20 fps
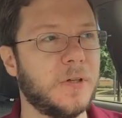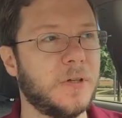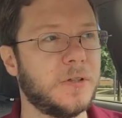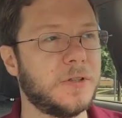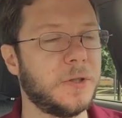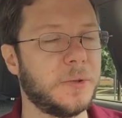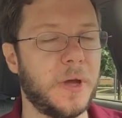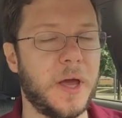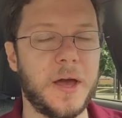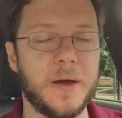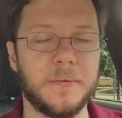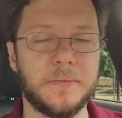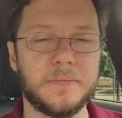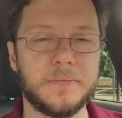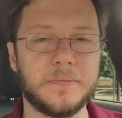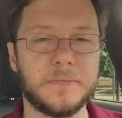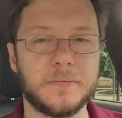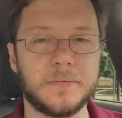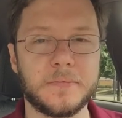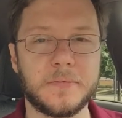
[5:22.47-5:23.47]
so yeah,
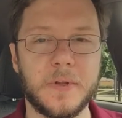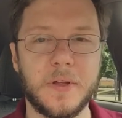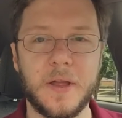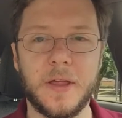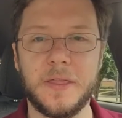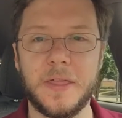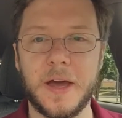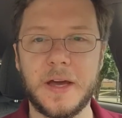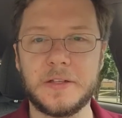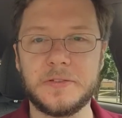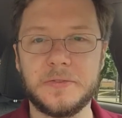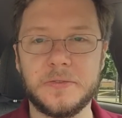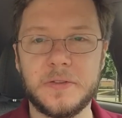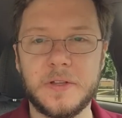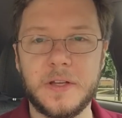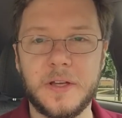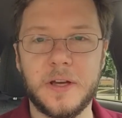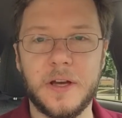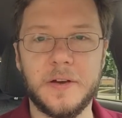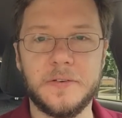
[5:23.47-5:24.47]
thanks for
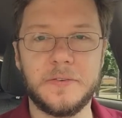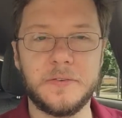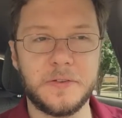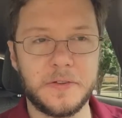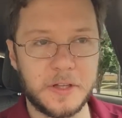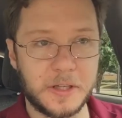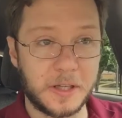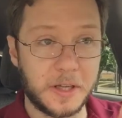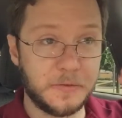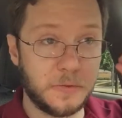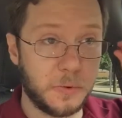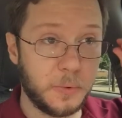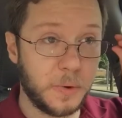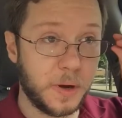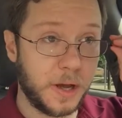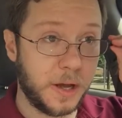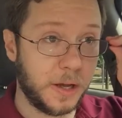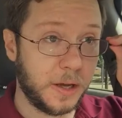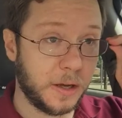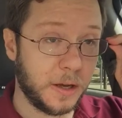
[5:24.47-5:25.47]
the uh, for the
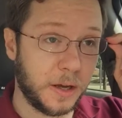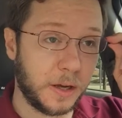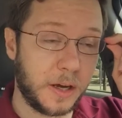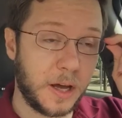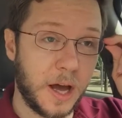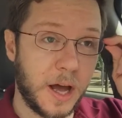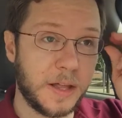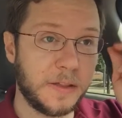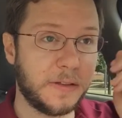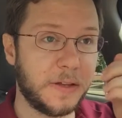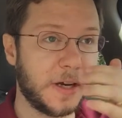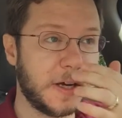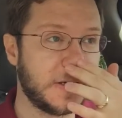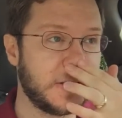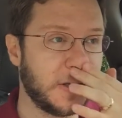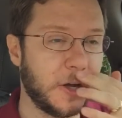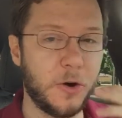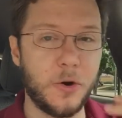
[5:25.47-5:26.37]
giveaway uh, contest.